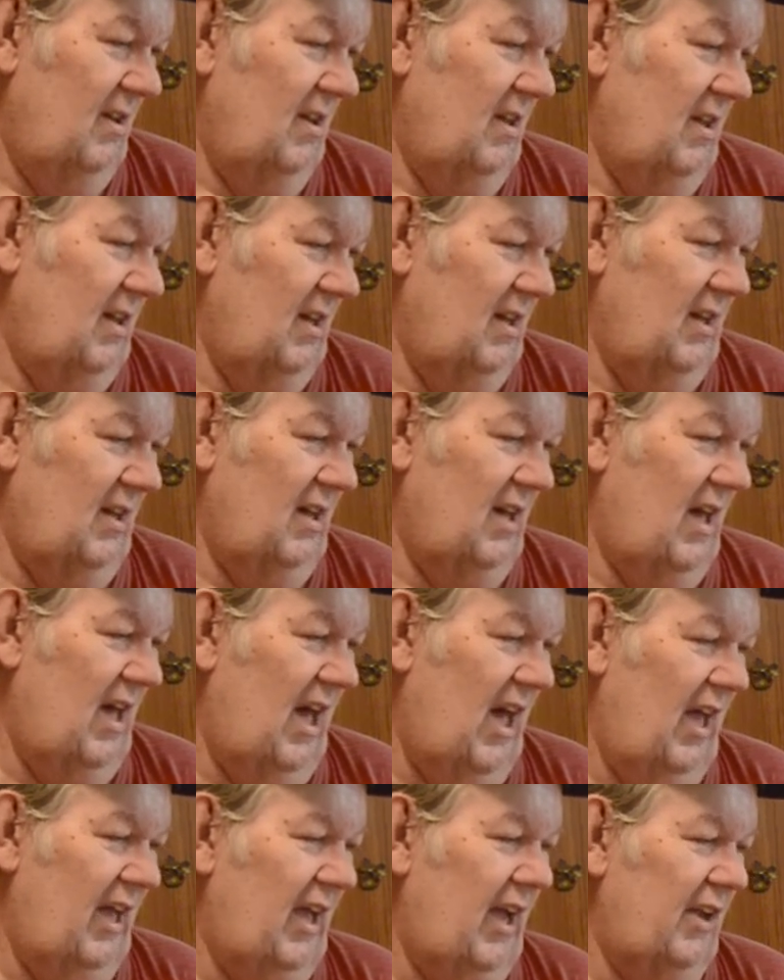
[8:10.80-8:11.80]

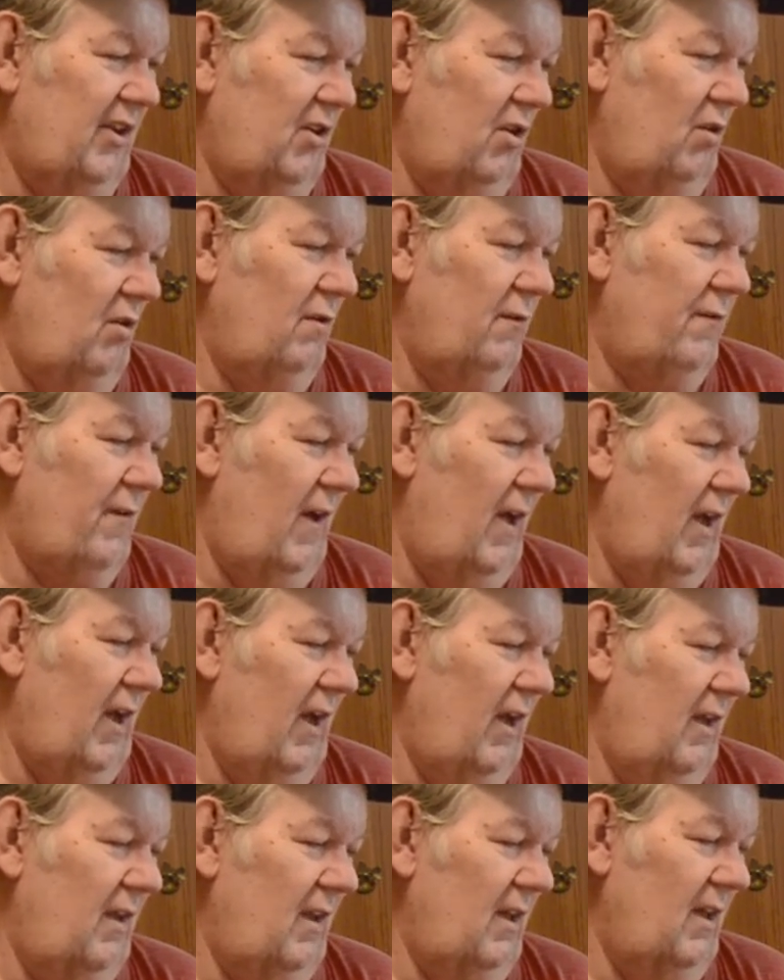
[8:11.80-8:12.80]
I got
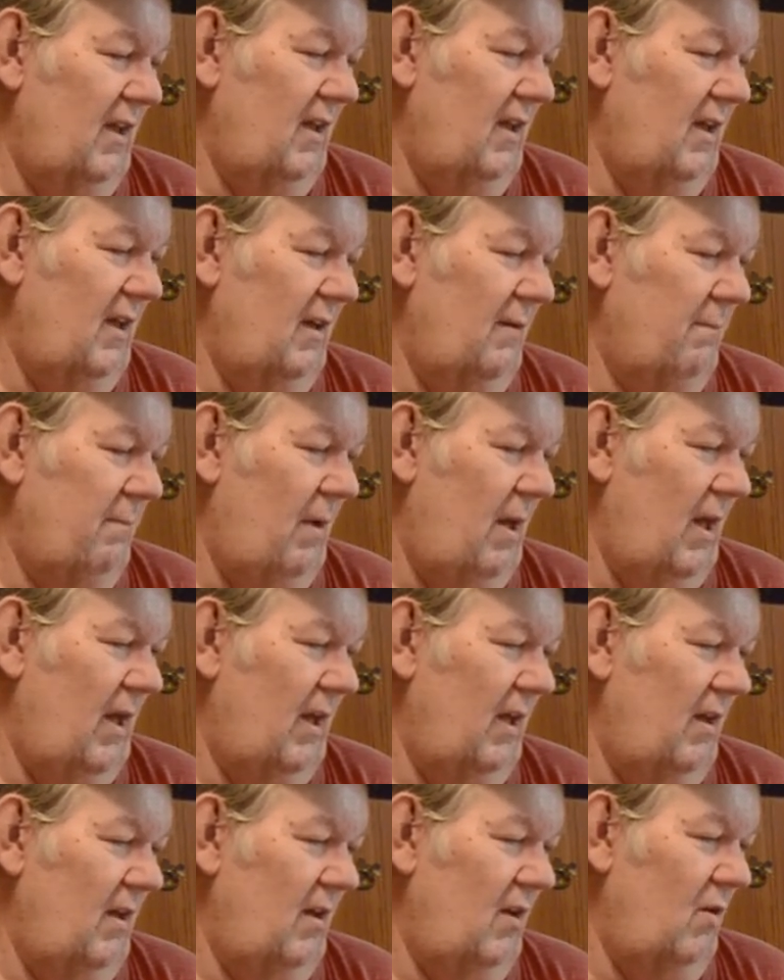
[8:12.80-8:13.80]
notified
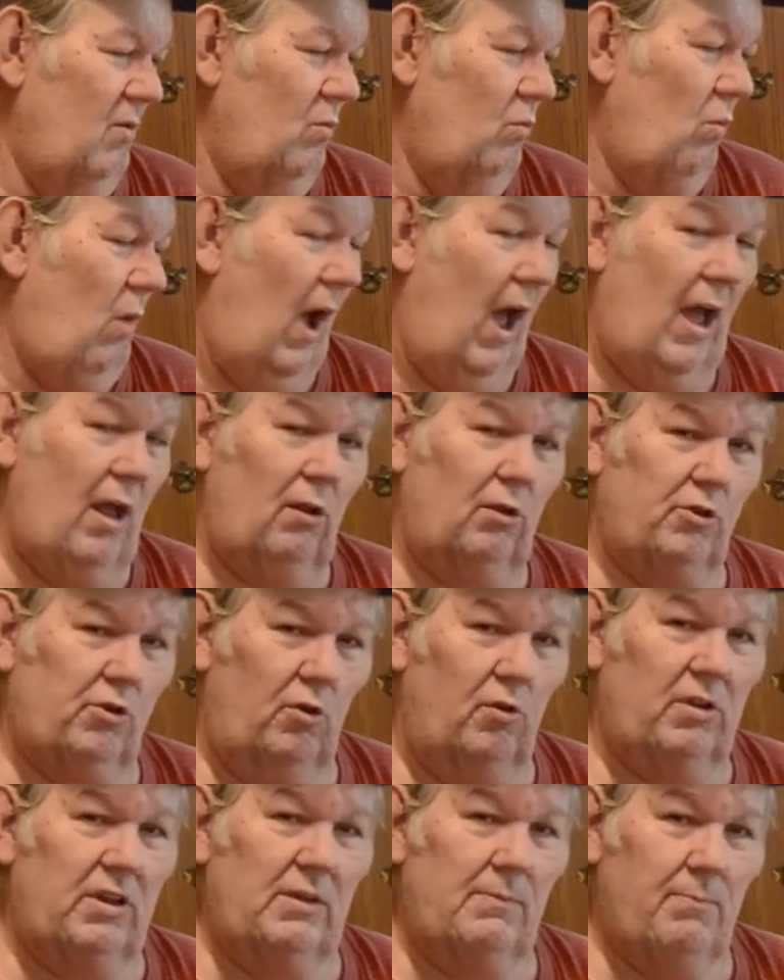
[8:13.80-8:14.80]
by Wild
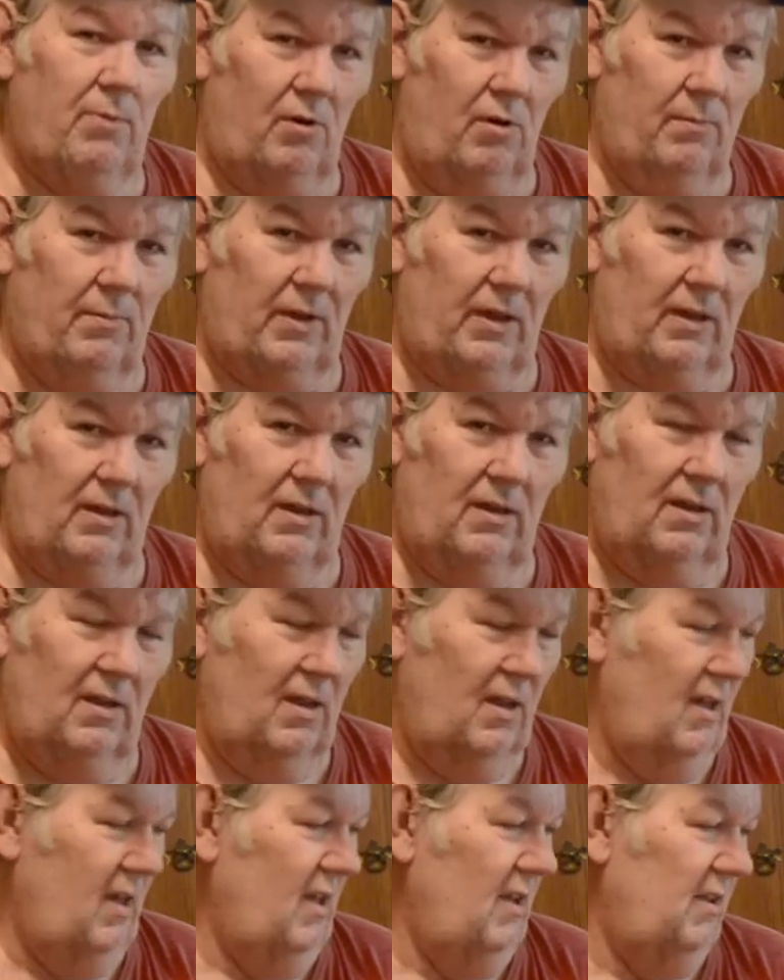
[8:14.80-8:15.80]
Turkey Bourbon
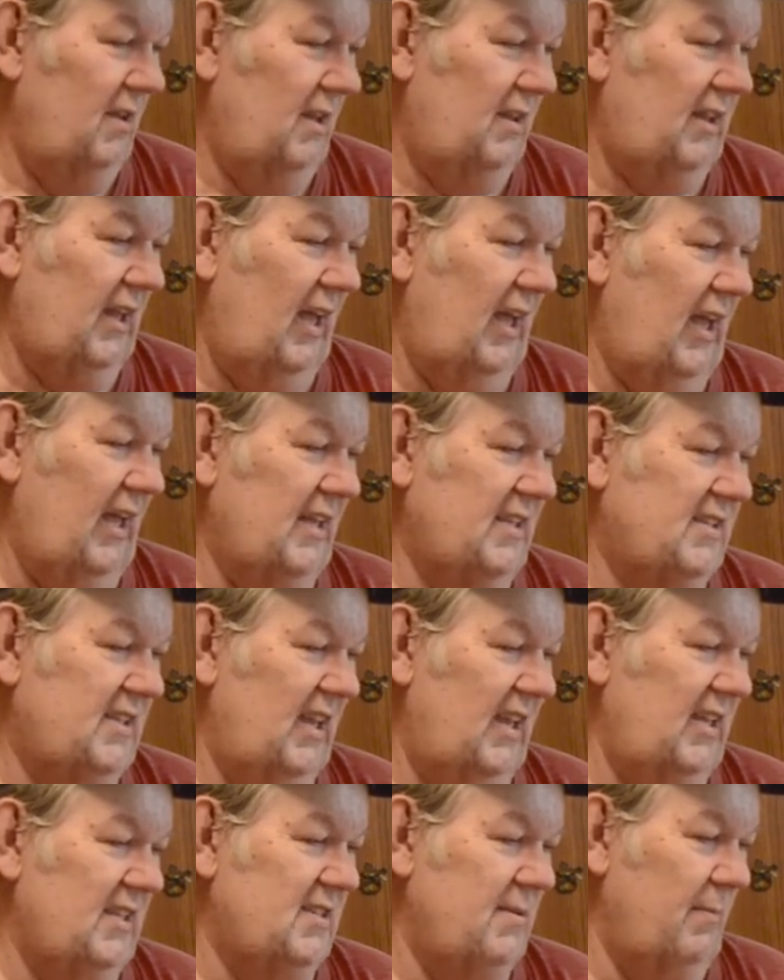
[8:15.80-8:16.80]
that they had
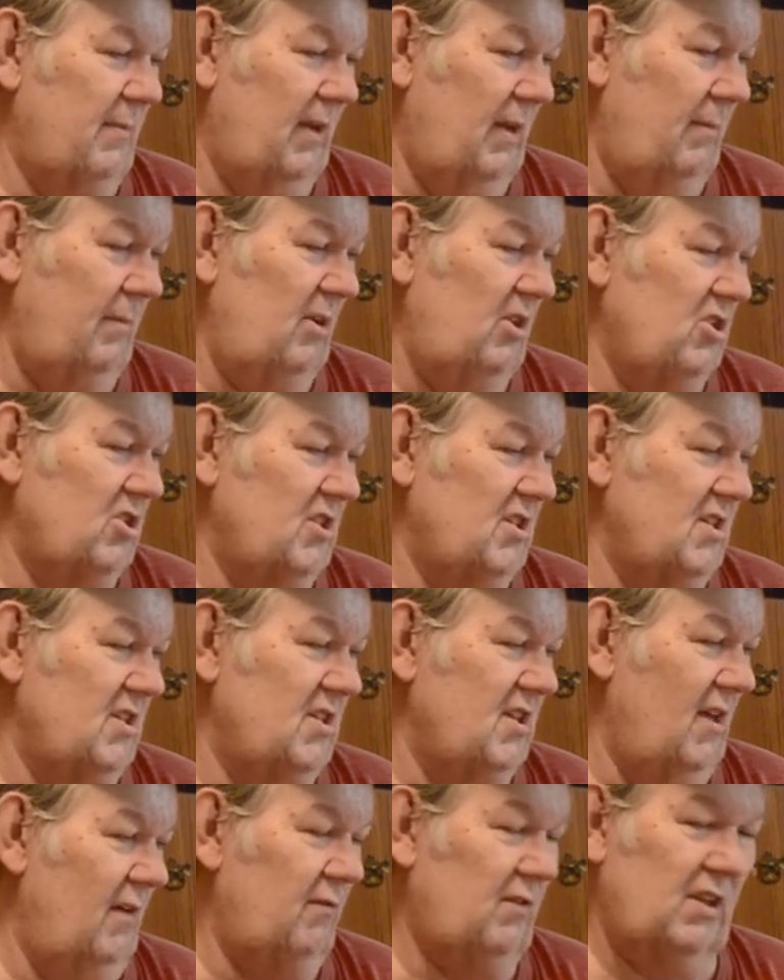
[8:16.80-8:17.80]
seen some
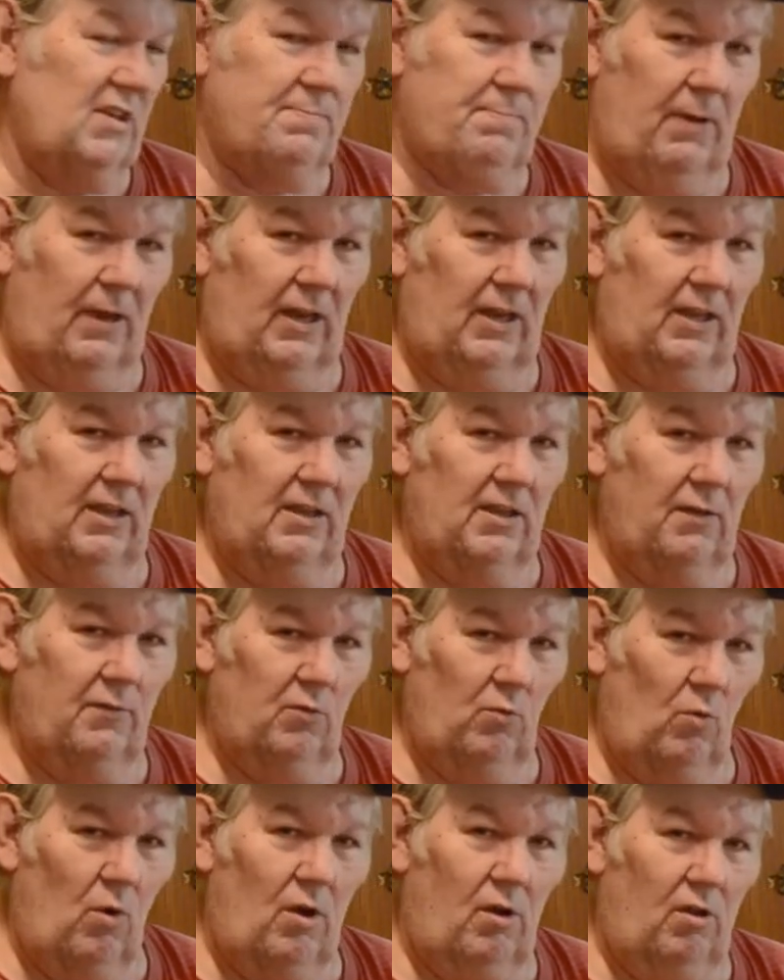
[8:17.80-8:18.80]
images of this painting, of
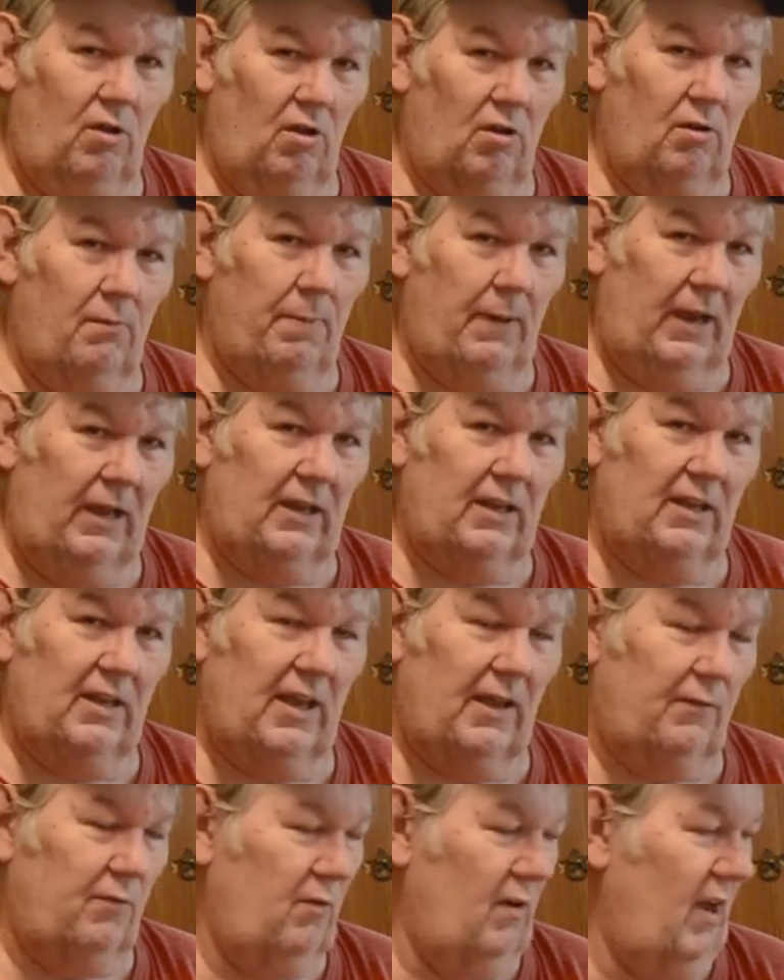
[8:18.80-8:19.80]
the watercolor painting,
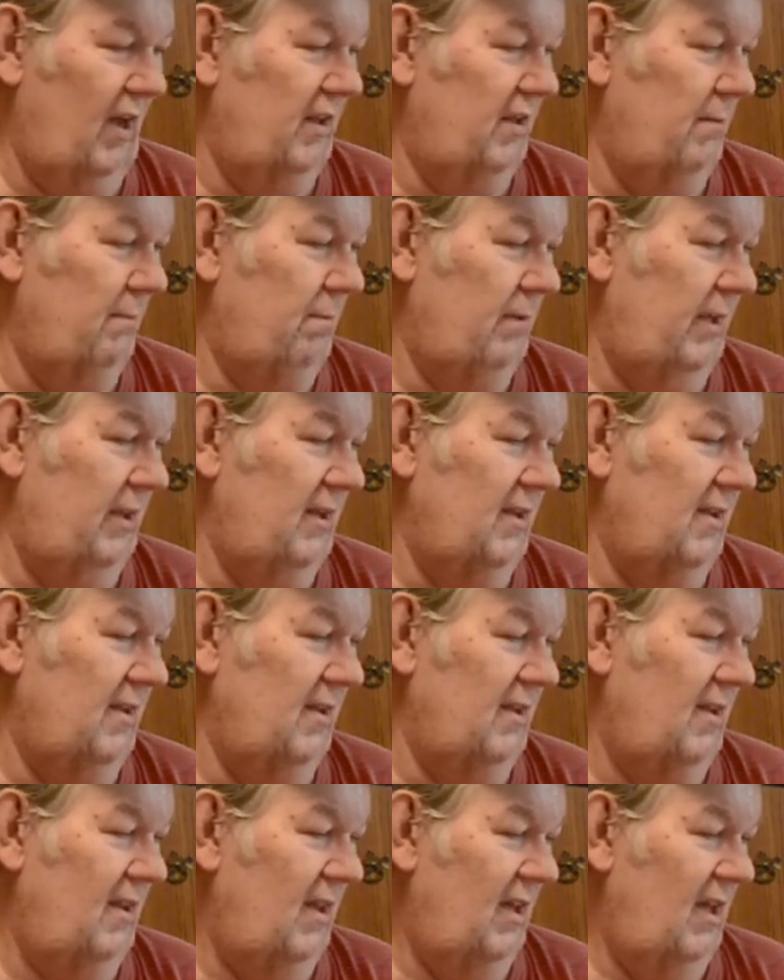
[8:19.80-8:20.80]
after I had completed
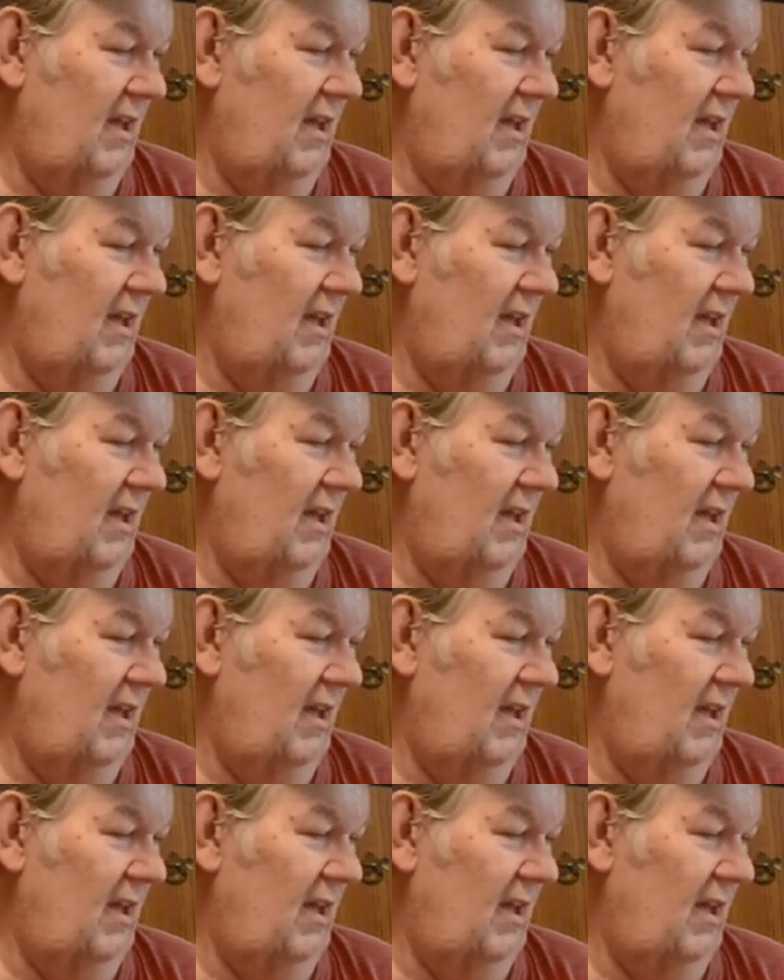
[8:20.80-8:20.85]
it.